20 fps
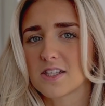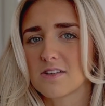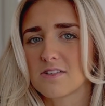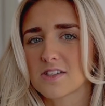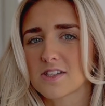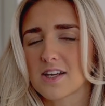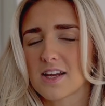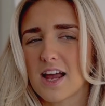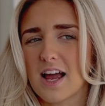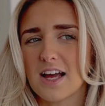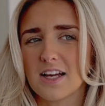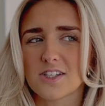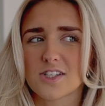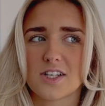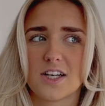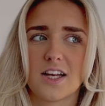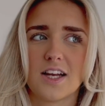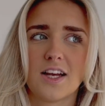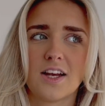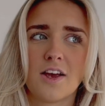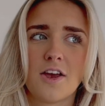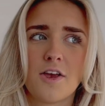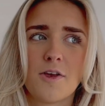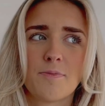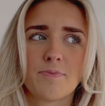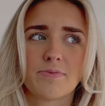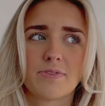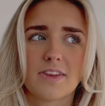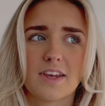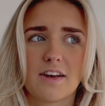And it's like, actually,
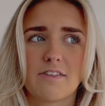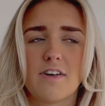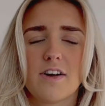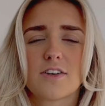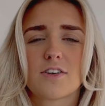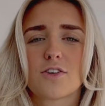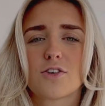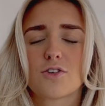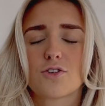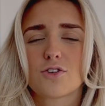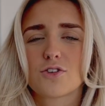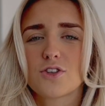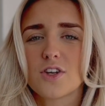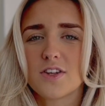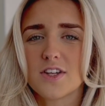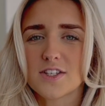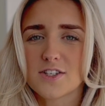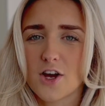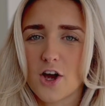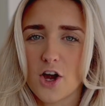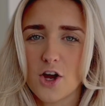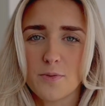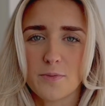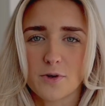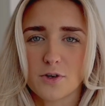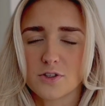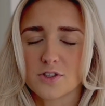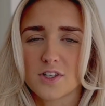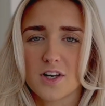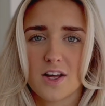if I'd done this at home and
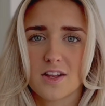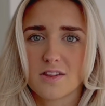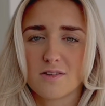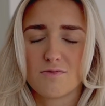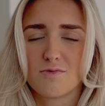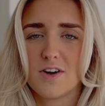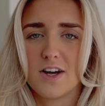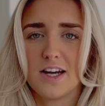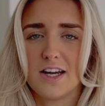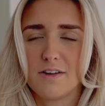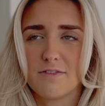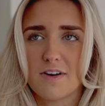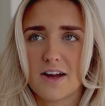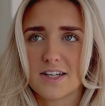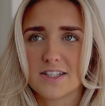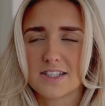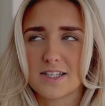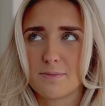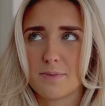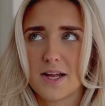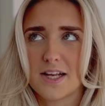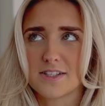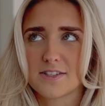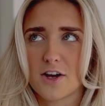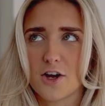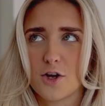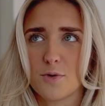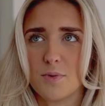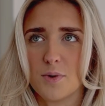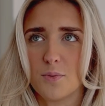gone to like the really fancy place at
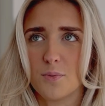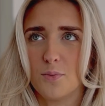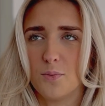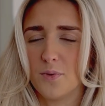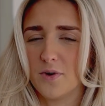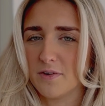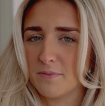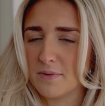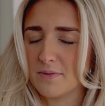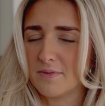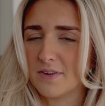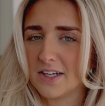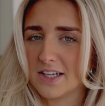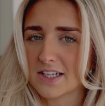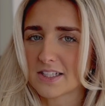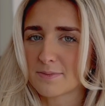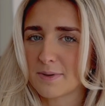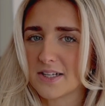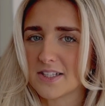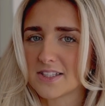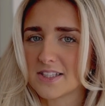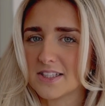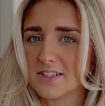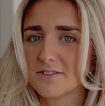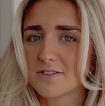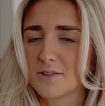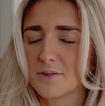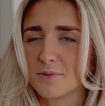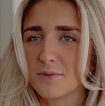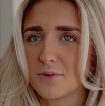home, it would have been really expensive.
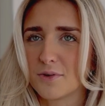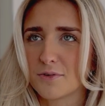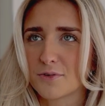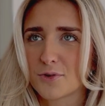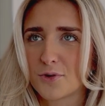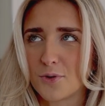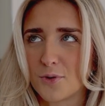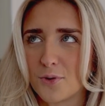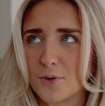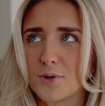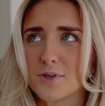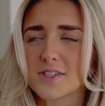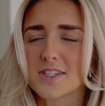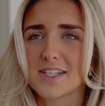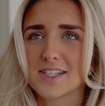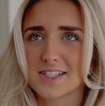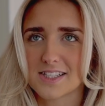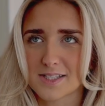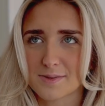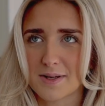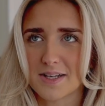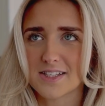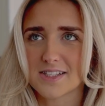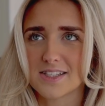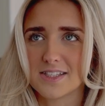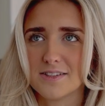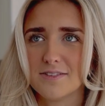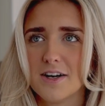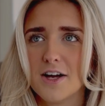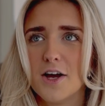So of course it's
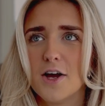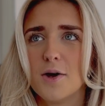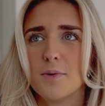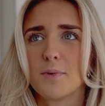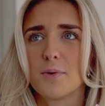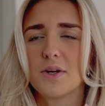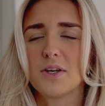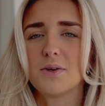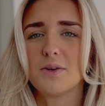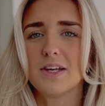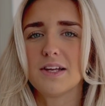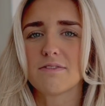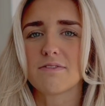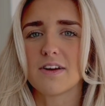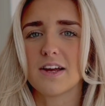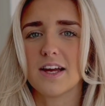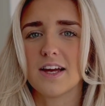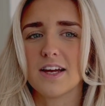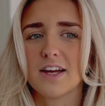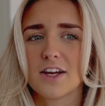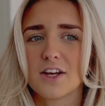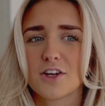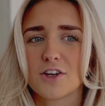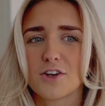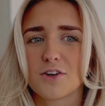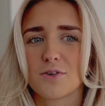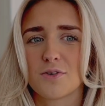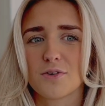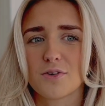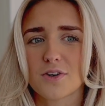expensive, but when you live here,
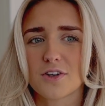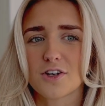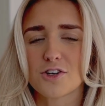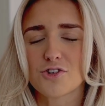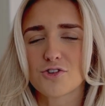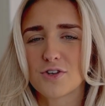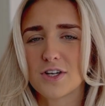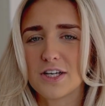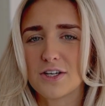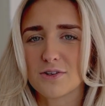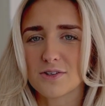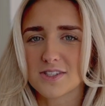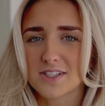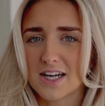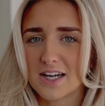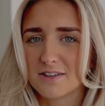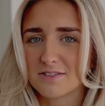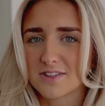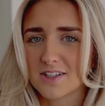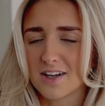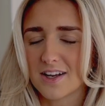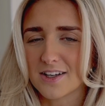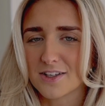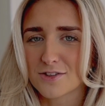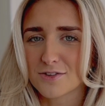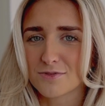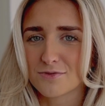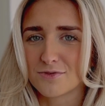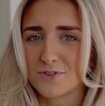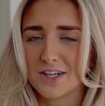you're not going to treat yourself to like
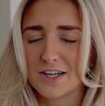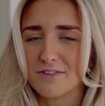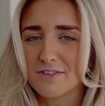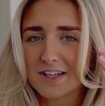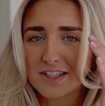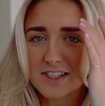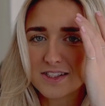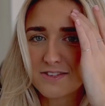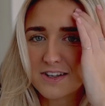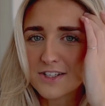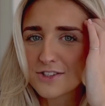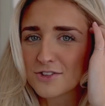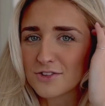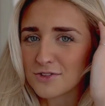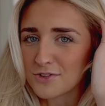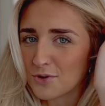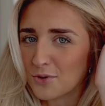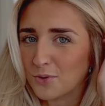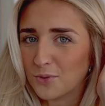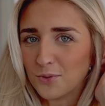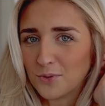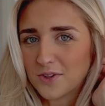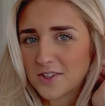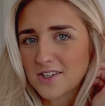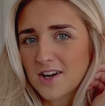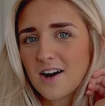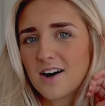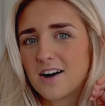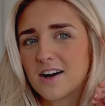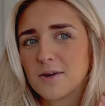really fancy restaurants all the
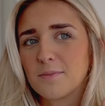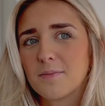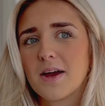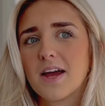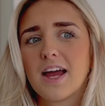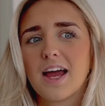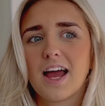time.